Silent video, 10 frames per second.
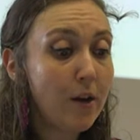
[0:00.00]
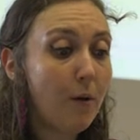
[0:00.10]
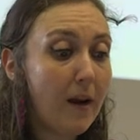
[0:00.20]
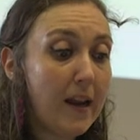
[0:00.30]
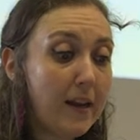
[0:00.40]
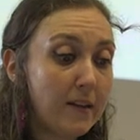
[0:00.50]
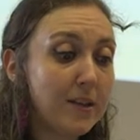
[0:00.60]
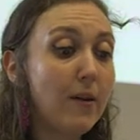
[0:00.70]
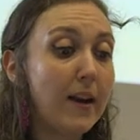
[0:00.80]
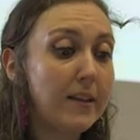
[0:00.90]
inchoate
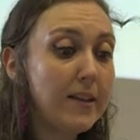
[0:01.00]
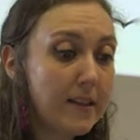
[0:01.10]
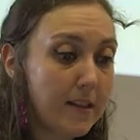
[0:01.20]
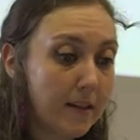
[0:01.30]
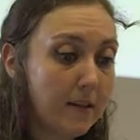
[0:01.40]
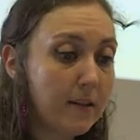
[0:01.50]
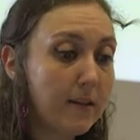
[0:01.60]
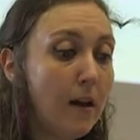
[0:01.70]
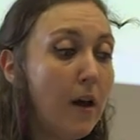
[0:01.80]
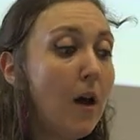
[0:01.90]
hints or at a distance,
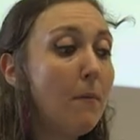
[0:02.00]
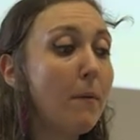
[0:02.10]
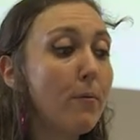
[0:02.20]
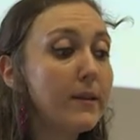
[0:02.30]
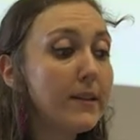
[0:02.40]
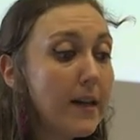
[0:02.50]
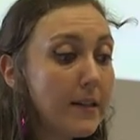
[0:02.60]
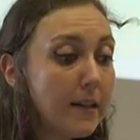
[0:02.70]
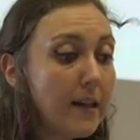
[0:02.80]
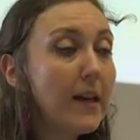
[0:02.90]
but
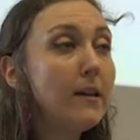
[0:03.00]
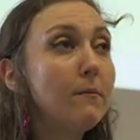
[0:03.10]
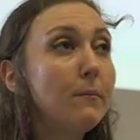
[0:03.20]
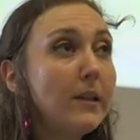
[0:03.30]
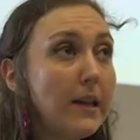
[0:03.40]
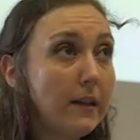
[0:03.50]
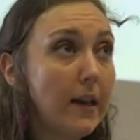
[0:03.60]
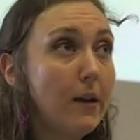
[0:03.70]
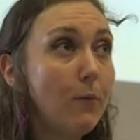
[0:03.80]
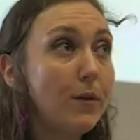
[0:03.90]
precisely and
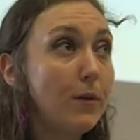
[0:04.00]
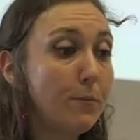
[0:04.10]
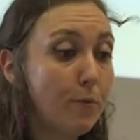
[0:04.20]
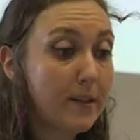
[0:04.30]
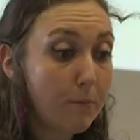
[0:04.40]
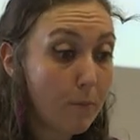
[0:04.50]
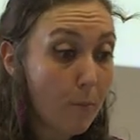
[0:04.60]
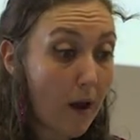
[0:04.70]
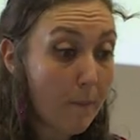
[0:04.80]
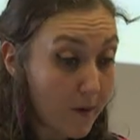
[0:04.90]
completely what those
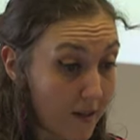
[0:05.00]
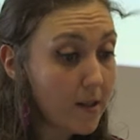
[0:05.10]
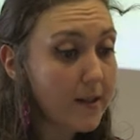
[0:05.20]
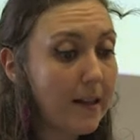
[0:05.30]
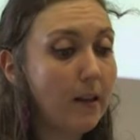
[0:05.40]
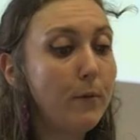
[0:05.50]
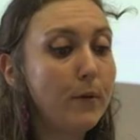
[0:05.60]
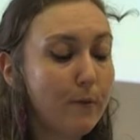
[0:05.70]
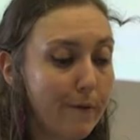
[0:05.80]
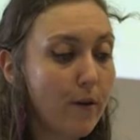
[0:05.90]
prodigious
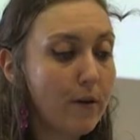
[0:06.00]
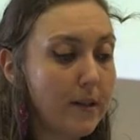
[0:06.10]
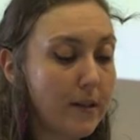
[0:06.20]
syllables referred